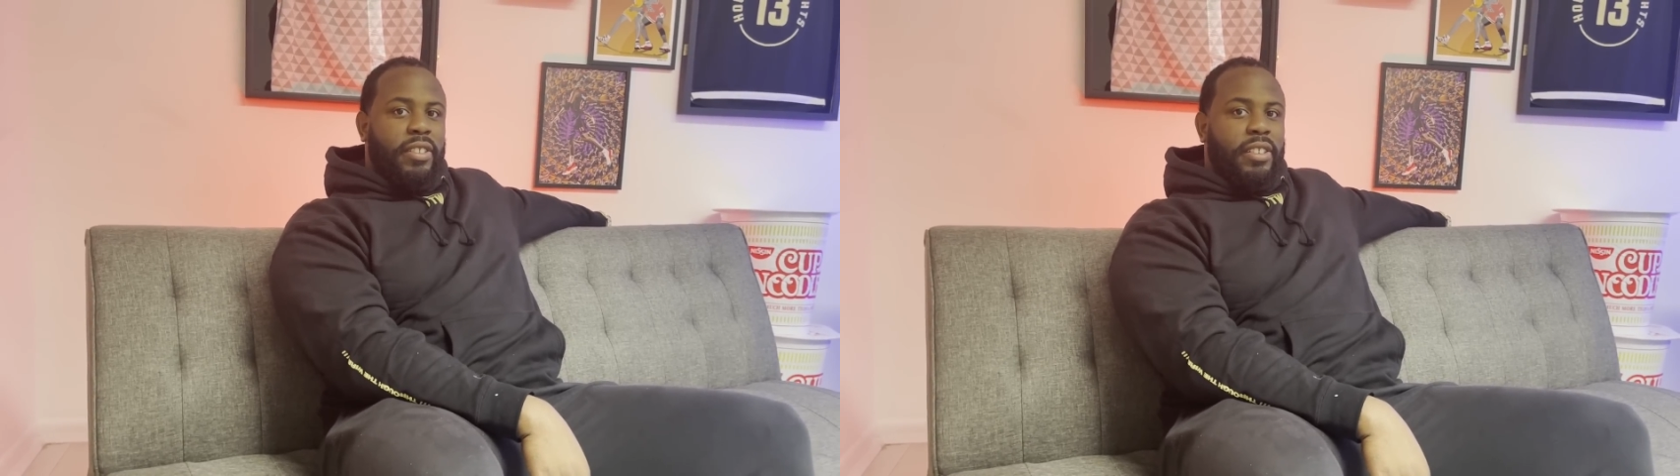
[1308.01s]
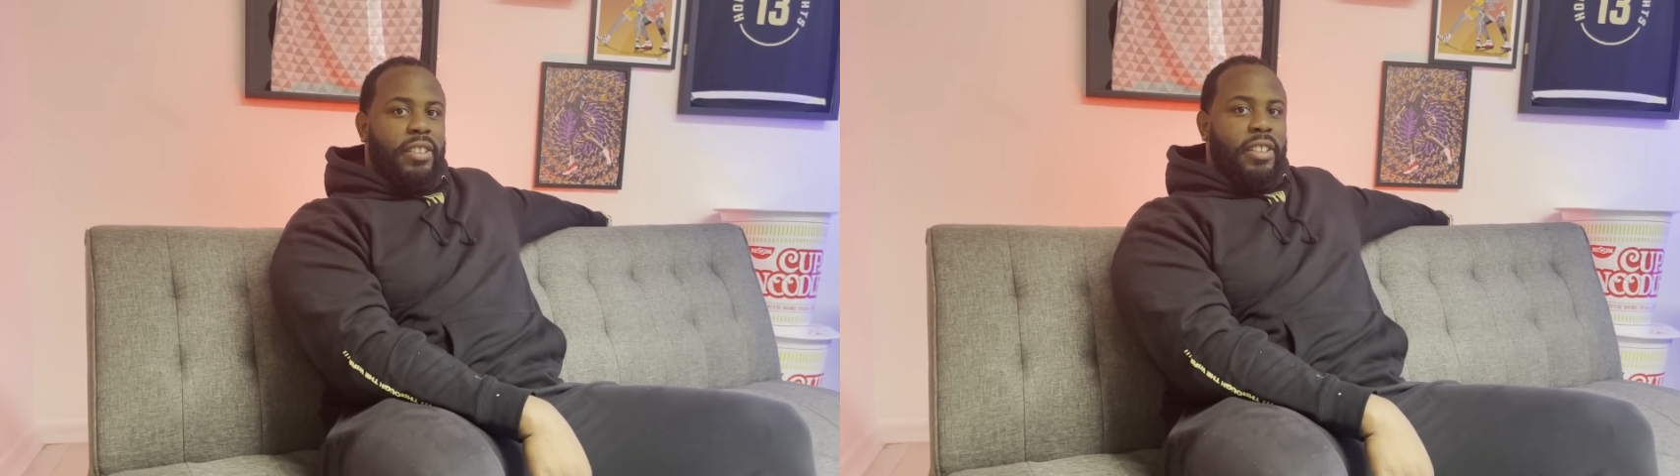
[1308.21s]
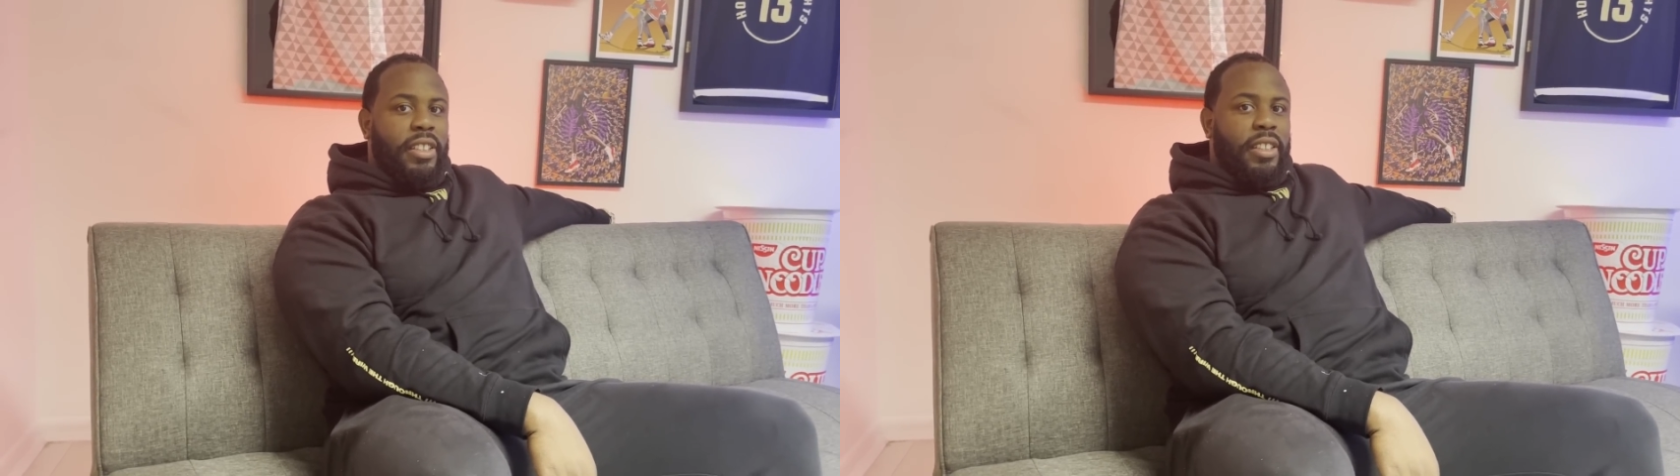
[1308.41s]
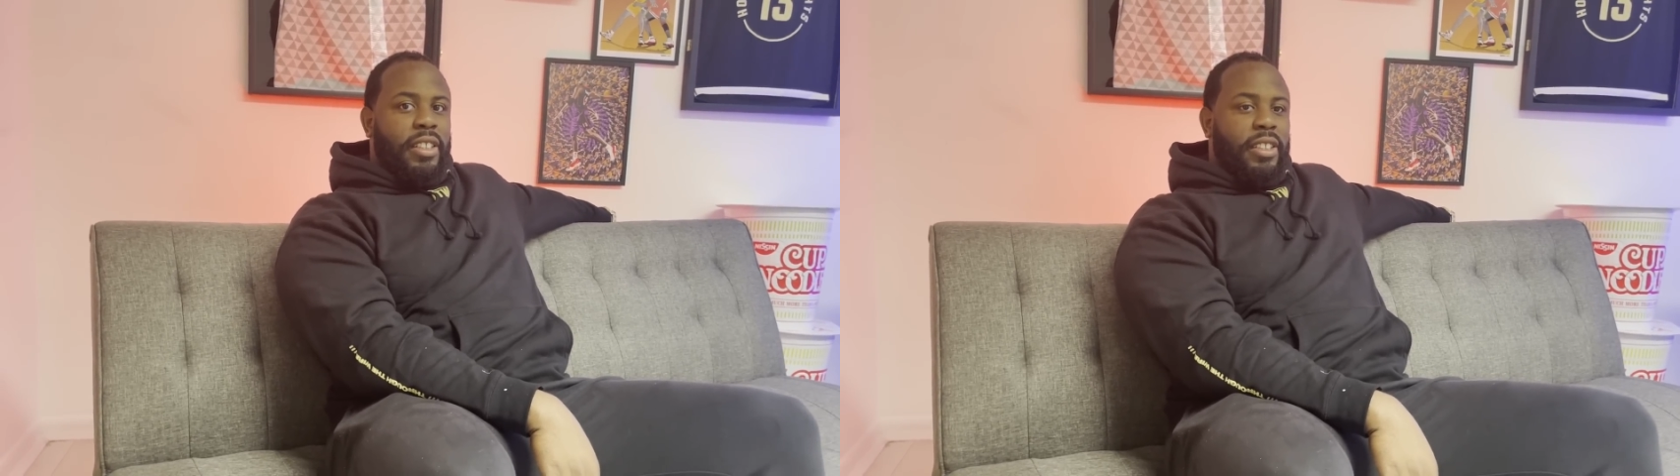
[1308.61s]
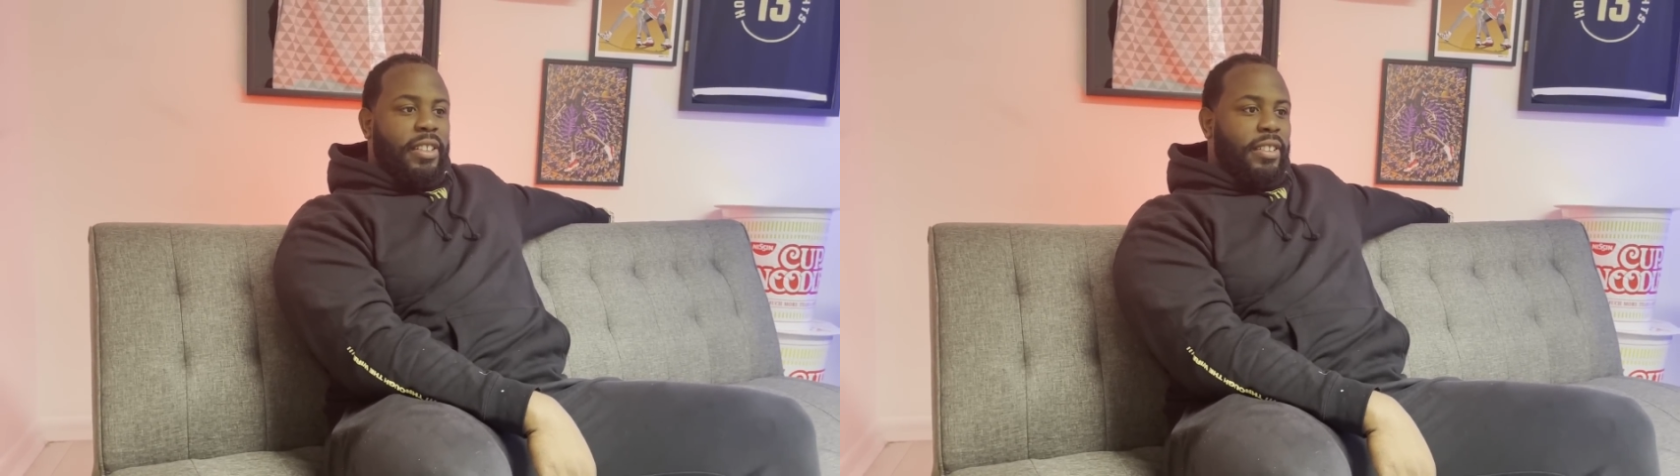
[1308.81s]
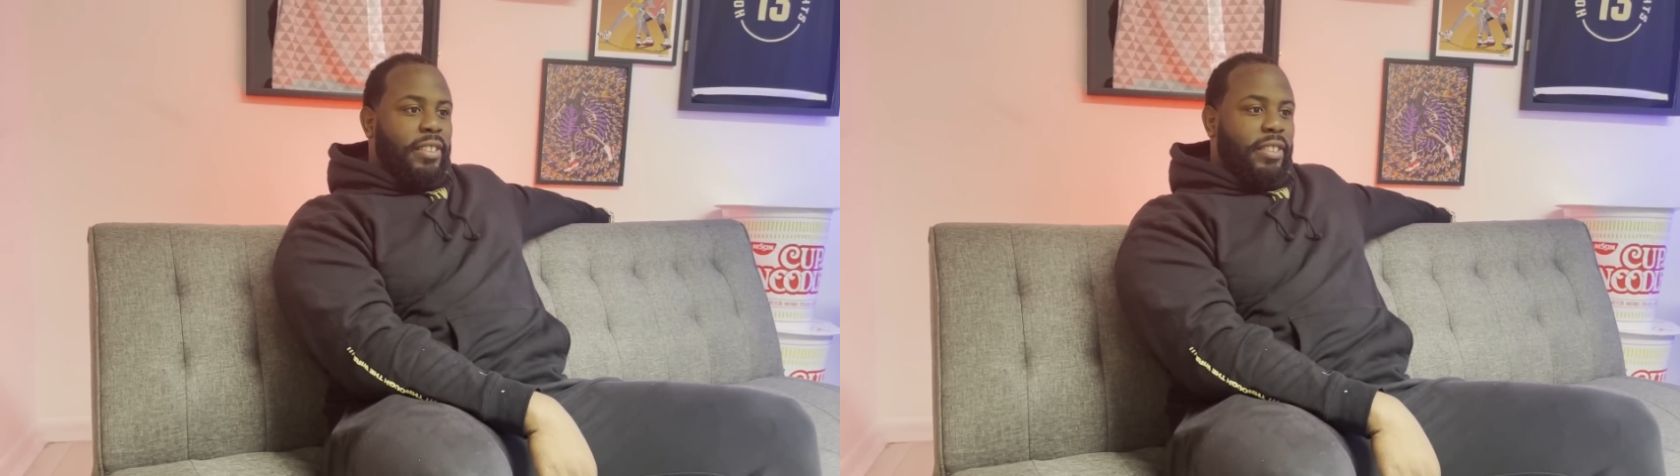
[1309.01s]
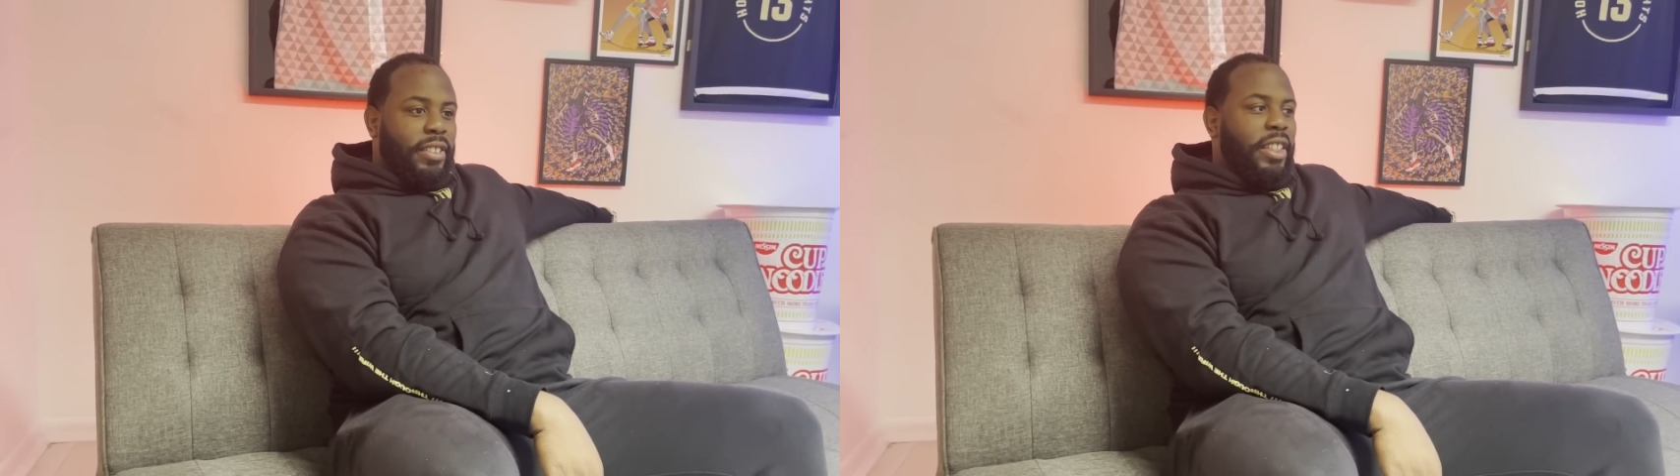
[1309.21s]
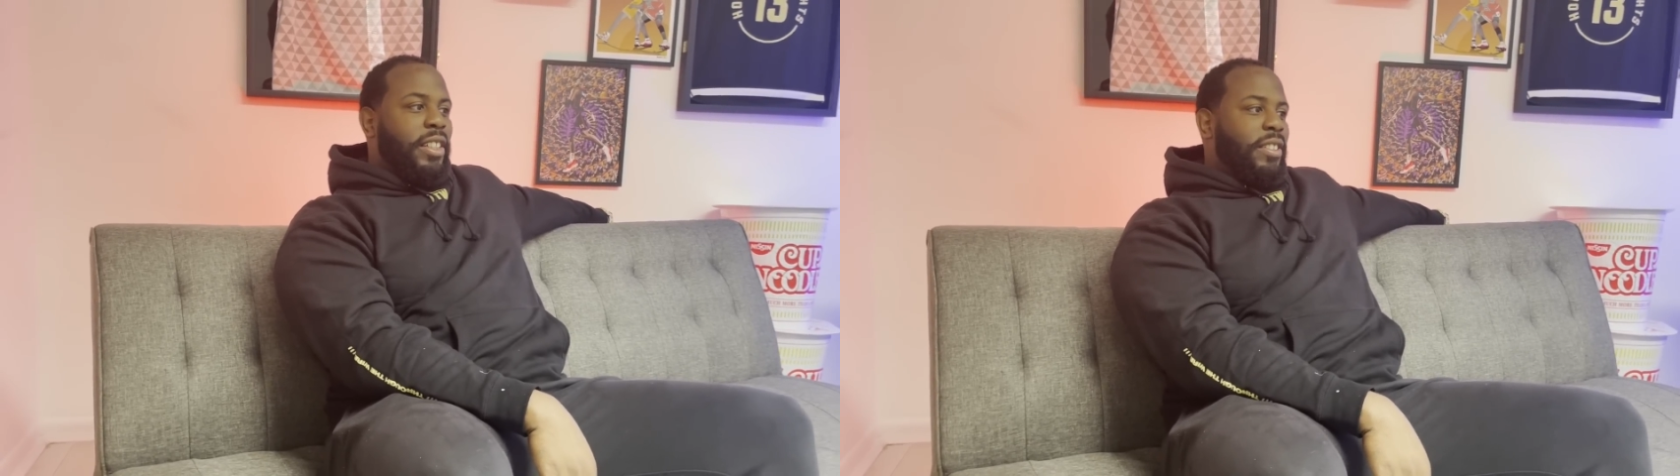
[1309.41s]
You ready for that? Because yeah.